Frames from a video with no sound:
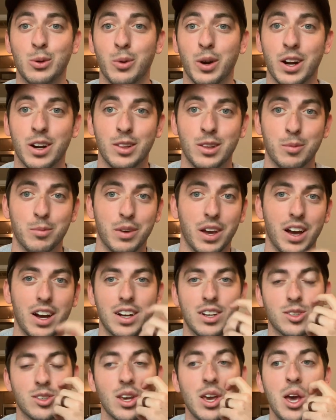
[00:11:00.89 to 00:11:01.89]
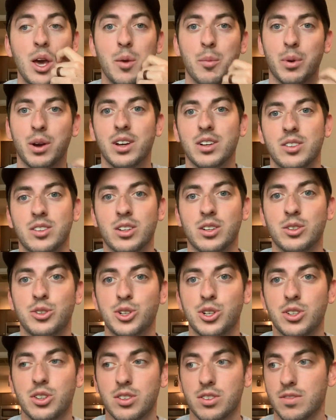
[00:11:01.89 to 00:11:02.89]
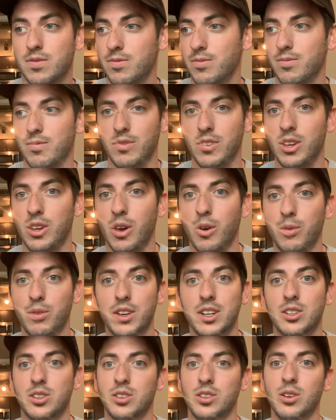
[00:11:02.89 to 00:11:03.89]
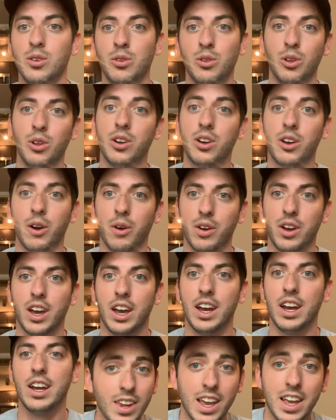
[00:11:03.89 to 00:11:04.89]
wear them, guys, because they're just you know, they still look okay.